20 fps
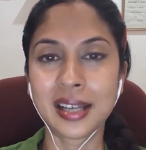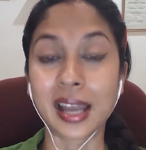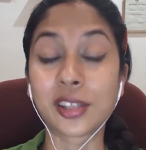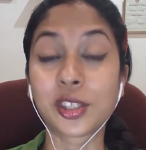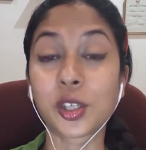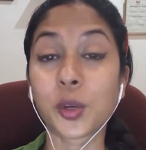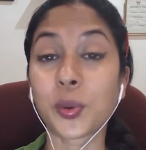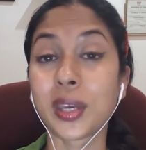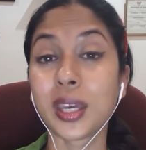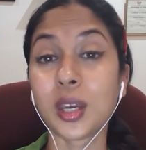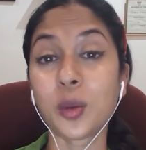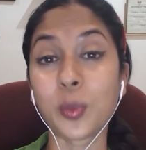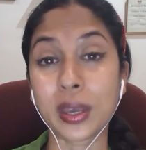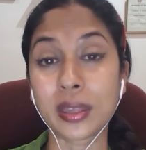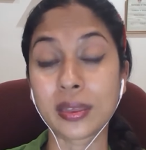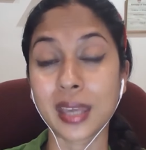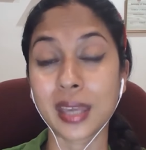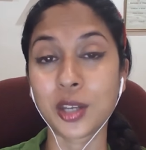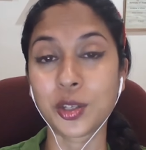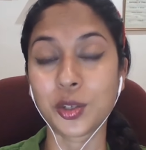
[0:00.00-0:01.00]
And so he
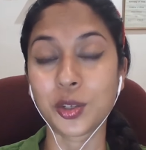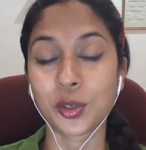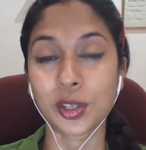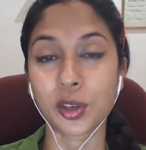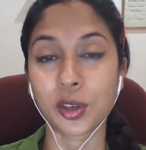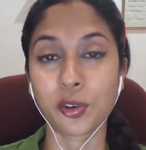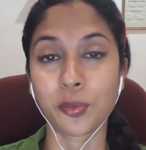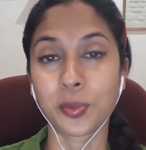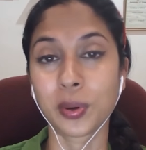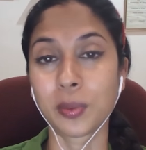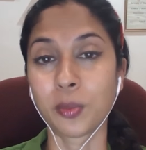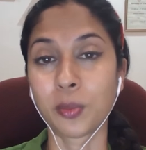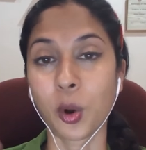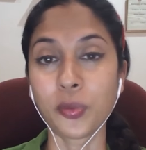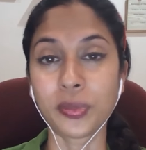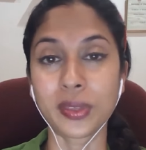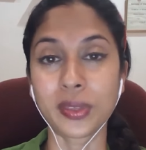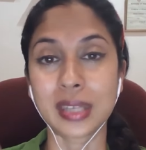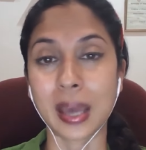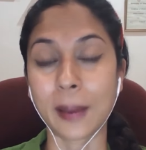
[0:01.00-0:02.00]
went there to sort of
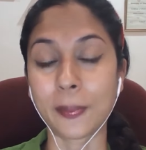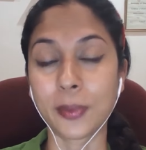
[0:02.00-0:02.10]
promote the